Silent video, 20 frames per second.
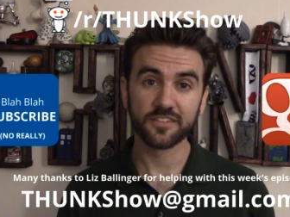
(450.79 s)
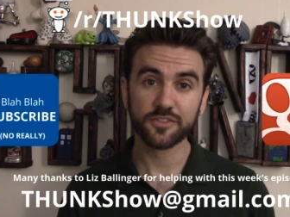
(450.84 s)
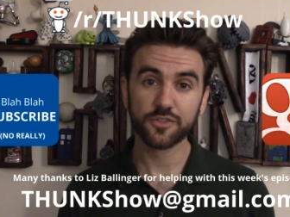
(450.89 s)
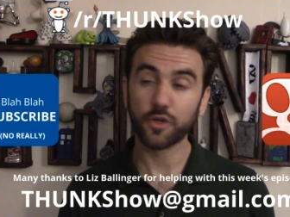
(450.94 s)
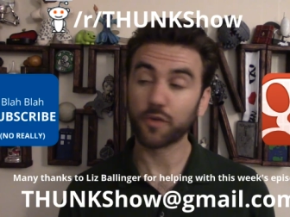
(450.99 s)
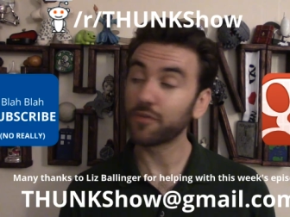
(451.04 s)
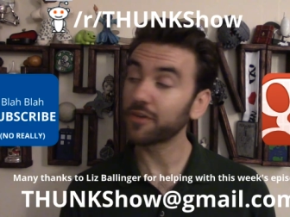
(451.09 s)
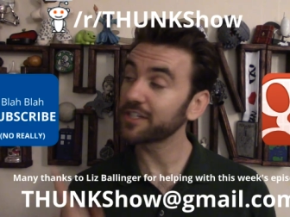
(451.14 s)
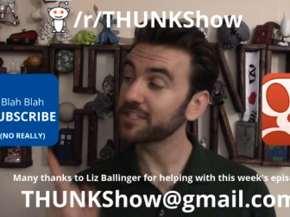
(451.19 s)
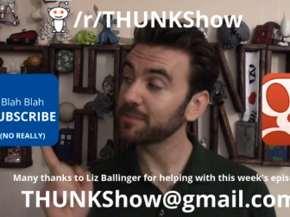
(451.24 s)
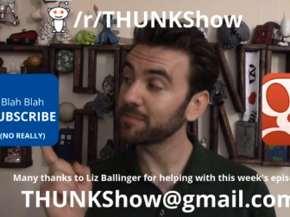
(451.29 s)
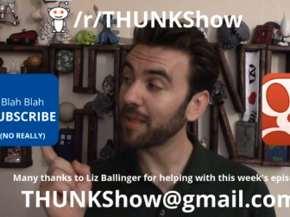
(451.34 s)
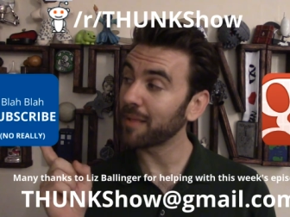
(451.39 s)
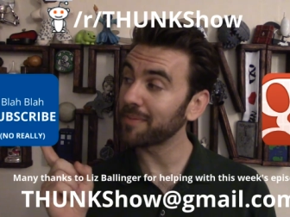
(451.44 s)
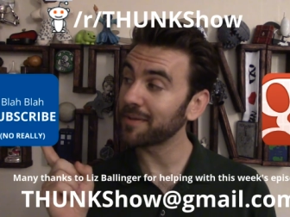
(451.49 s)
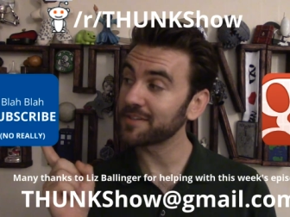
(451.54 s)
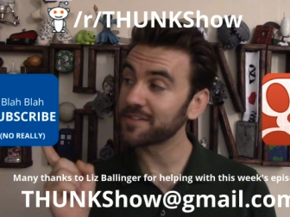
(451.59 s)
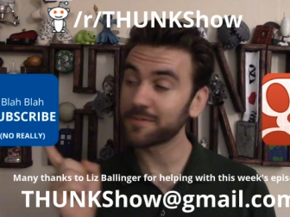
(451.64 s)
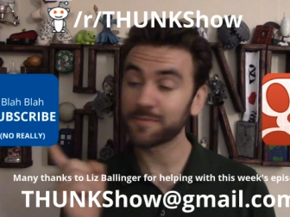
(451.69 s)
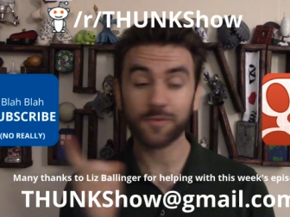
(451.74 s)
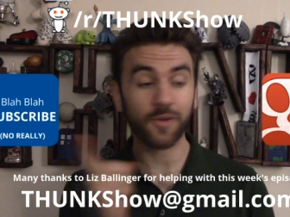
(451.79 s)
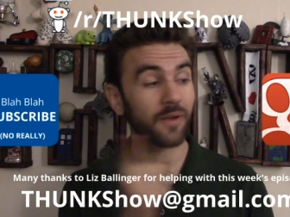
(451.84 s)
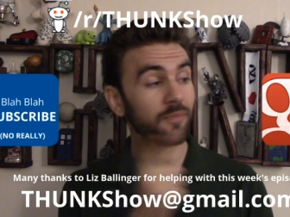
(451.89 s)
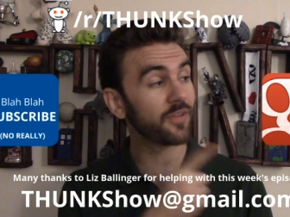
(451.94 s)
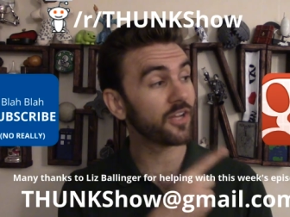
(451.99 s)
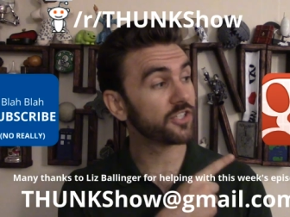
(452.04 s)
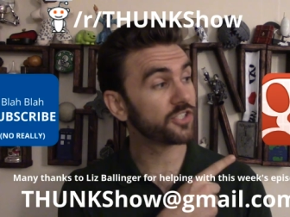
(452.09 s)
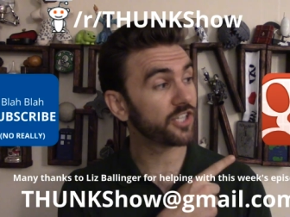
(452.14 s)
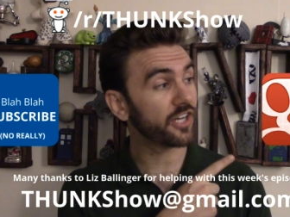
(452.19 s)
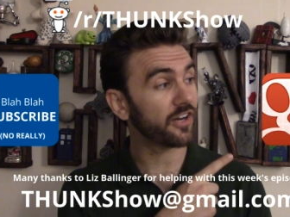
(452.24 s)
Don't forget to blah blah subscribe,
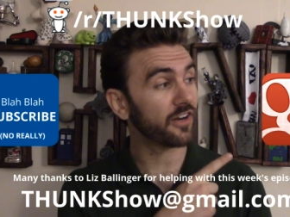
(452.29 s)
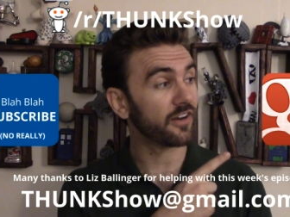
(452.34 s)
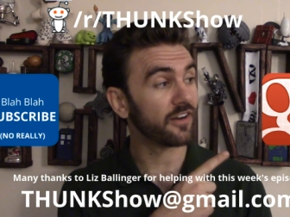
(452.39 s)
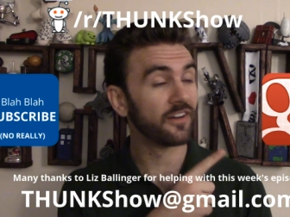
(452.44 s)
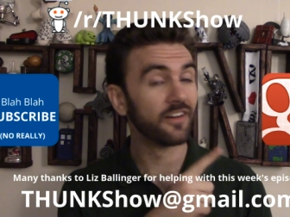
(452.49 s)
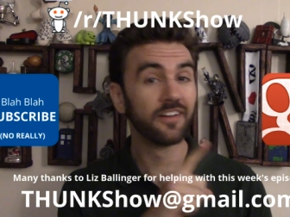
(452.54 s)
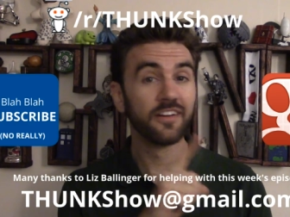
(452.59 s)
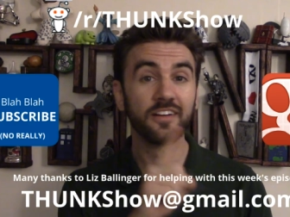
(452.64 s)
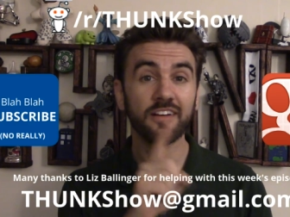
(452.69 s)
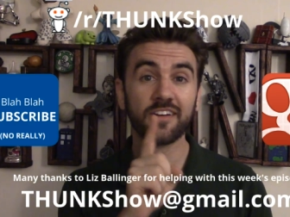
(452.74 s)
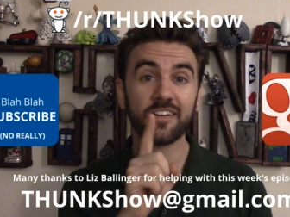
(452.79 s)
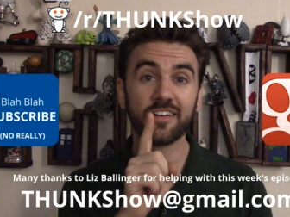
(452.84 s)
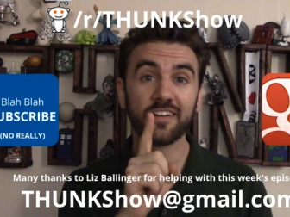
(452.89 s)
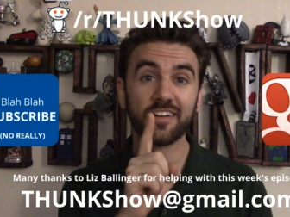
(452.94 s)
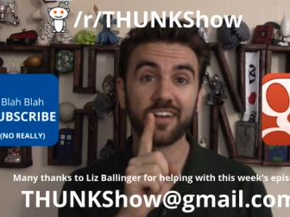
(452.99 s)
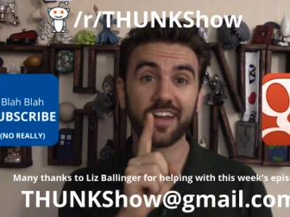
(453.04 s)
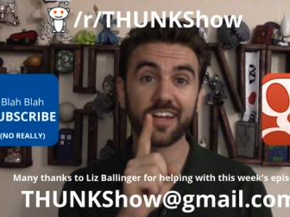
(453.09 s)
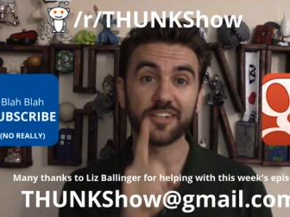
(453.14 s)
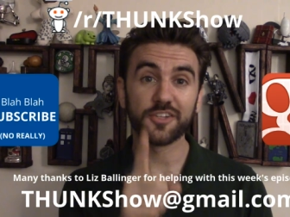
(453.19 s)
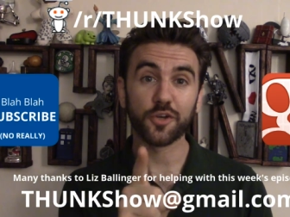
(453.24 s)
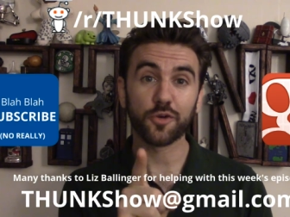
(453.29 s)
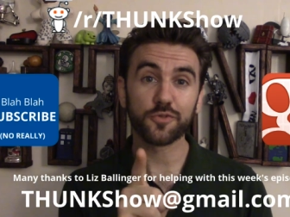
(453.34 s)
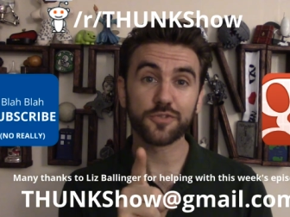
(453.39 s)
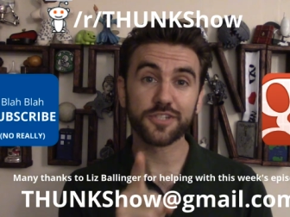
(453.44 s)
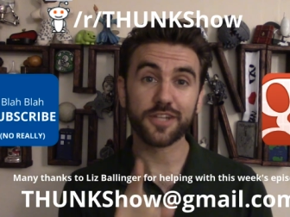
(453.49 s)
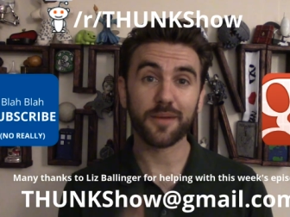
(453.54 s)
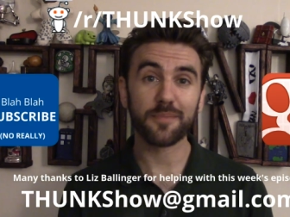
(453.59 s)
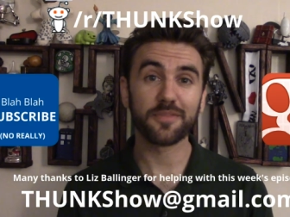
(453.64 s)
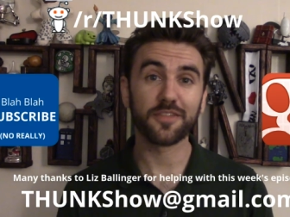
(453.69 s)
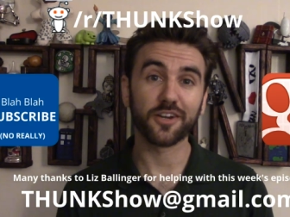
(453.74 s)
blah share, and don't
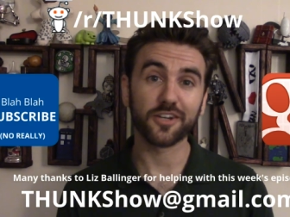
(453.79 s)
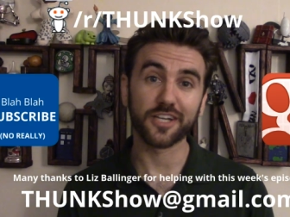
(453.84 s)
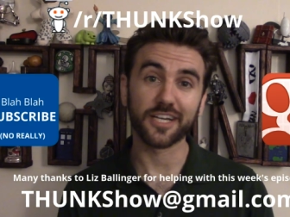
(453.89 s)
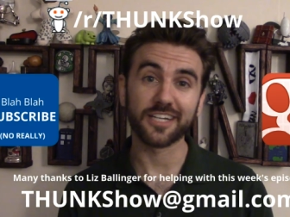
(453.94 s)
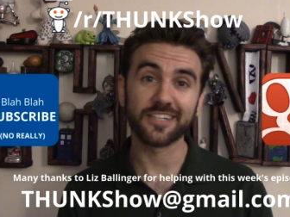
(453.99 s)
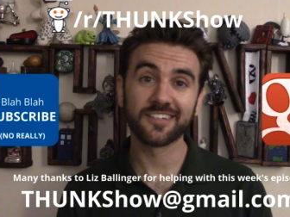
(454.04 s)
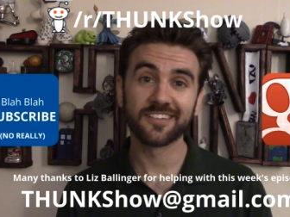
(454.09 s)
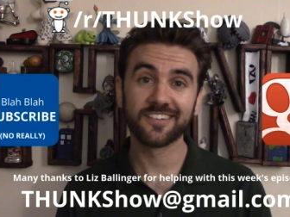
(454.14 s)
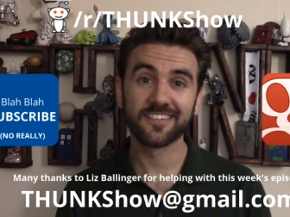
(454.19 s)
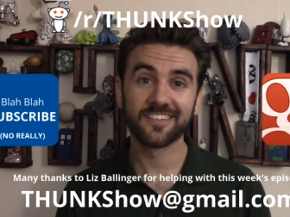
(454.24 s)
stop thunking.